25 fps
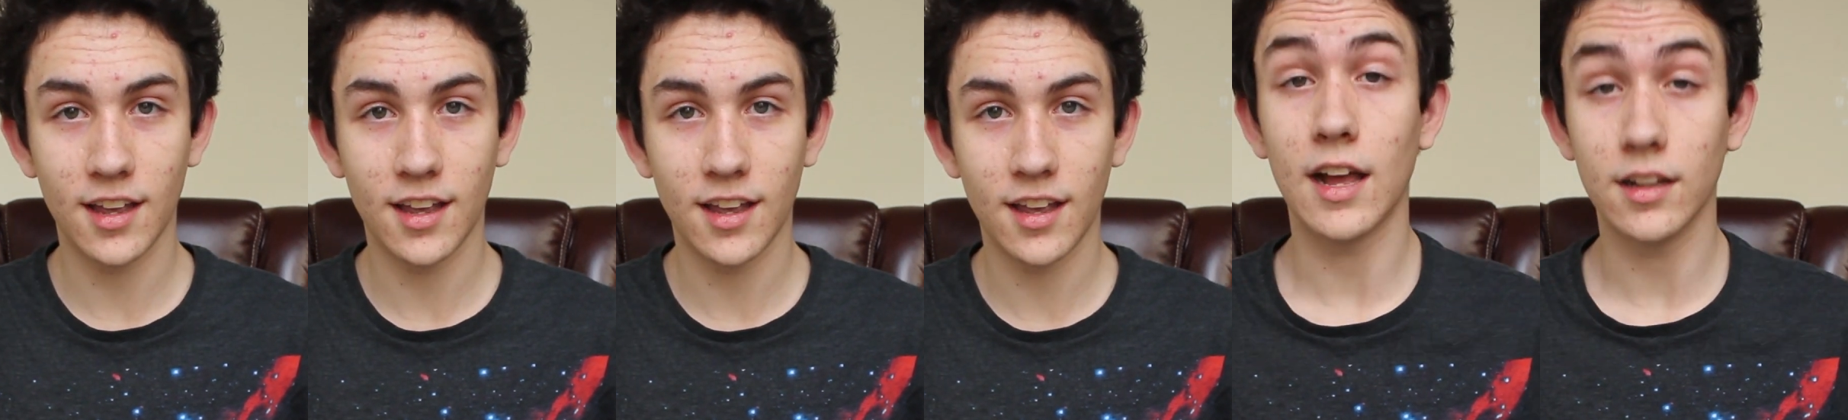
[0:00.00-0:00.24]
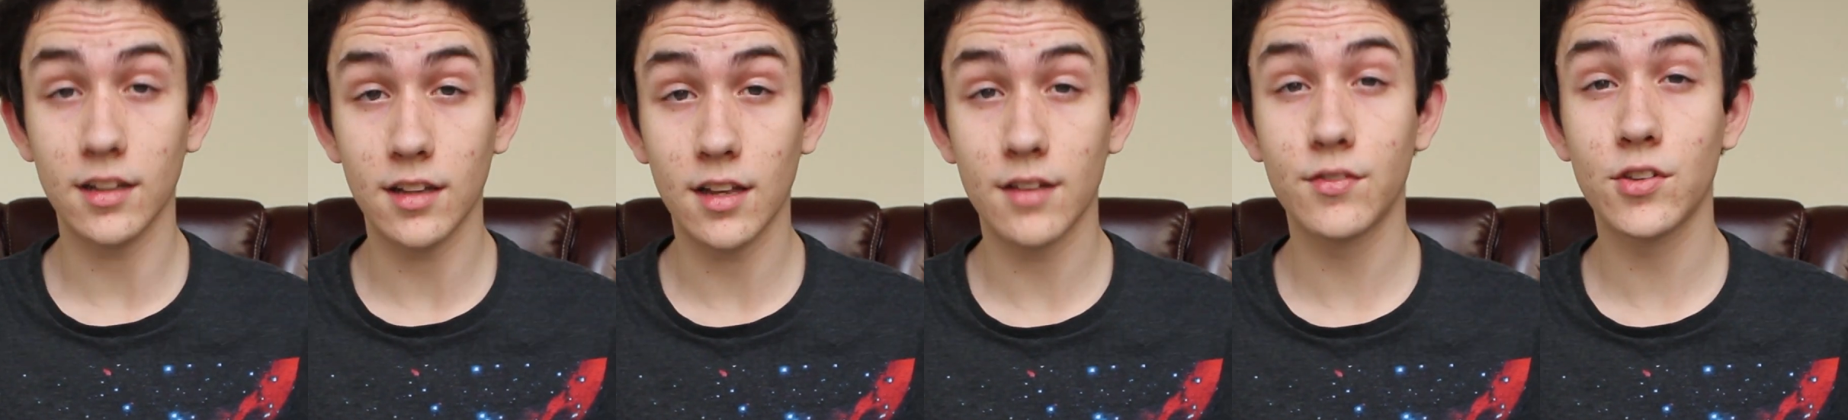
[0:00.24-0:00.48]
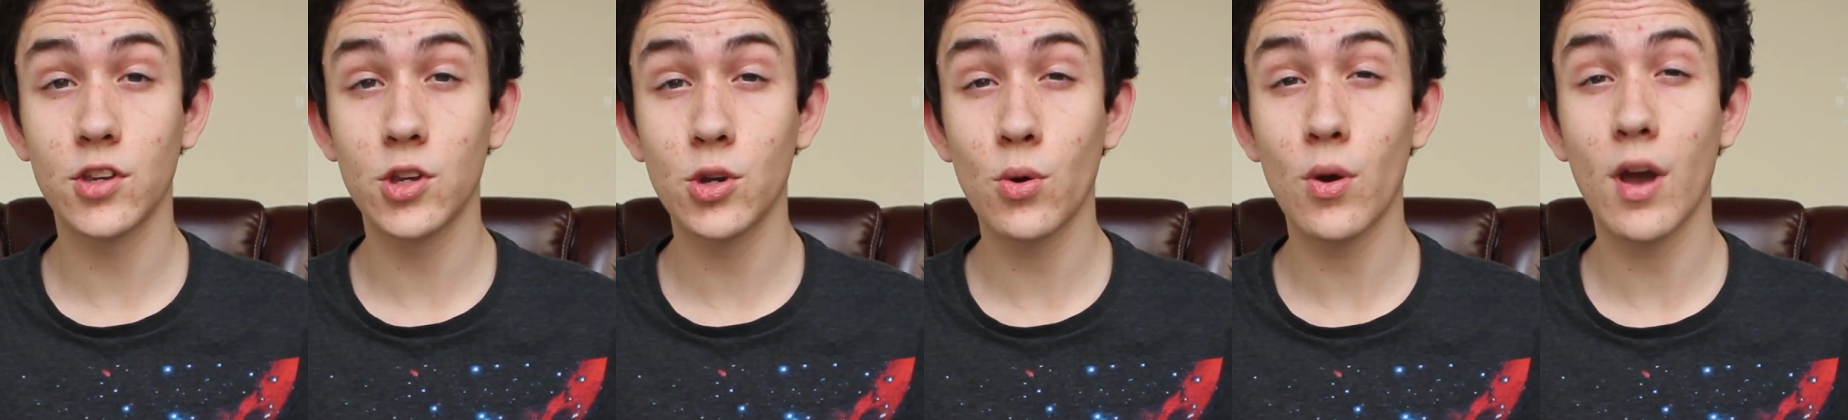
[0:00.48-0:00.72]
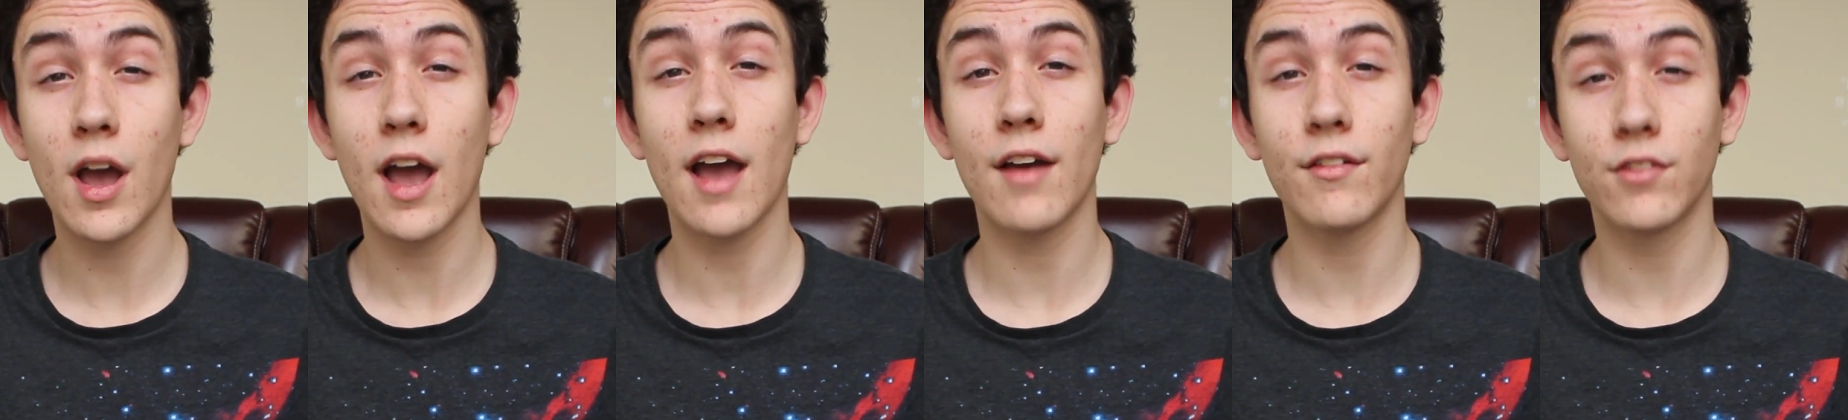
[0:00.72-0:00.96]
I love
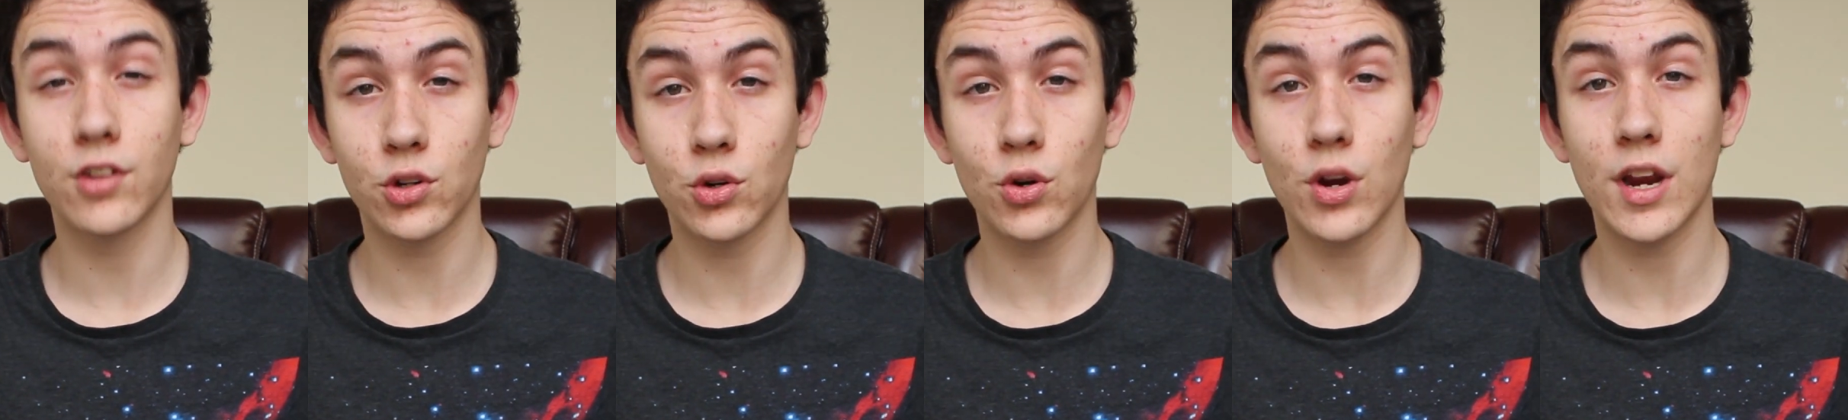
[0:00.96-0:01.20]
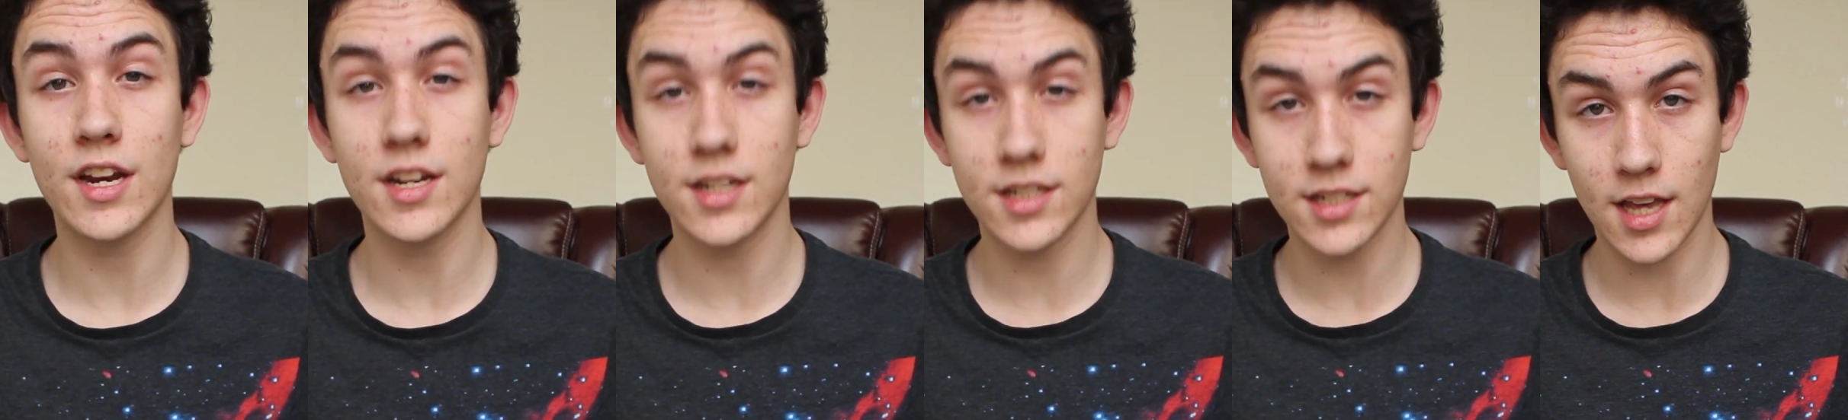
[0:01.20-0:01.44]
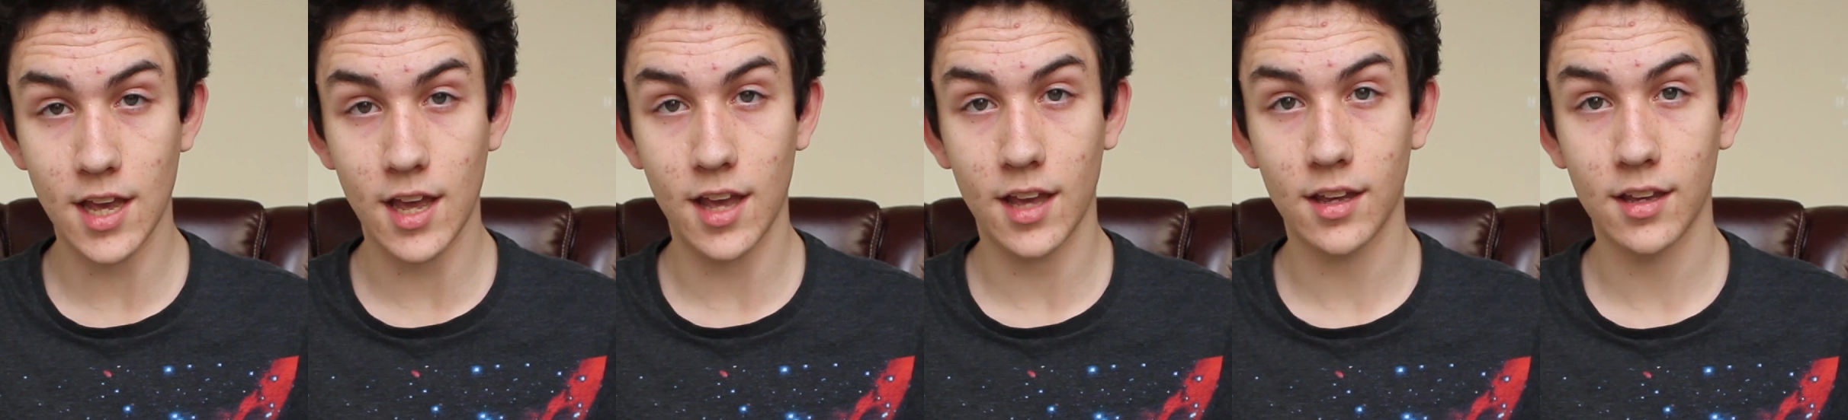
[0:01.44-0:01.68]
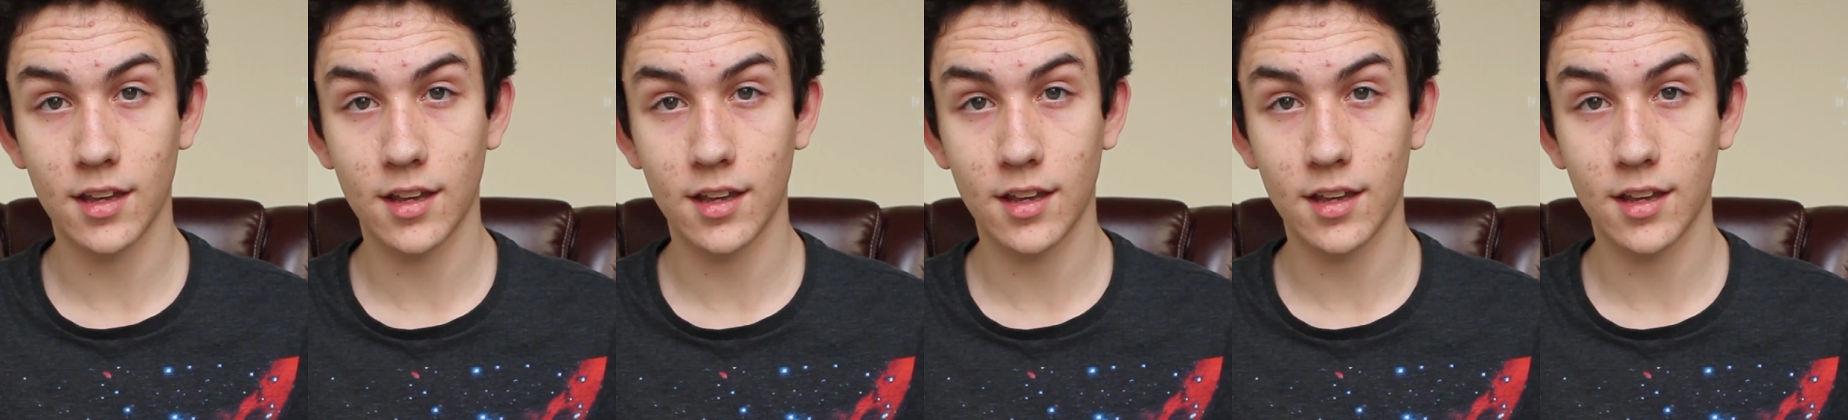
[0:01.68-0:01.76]
you. Have a great day.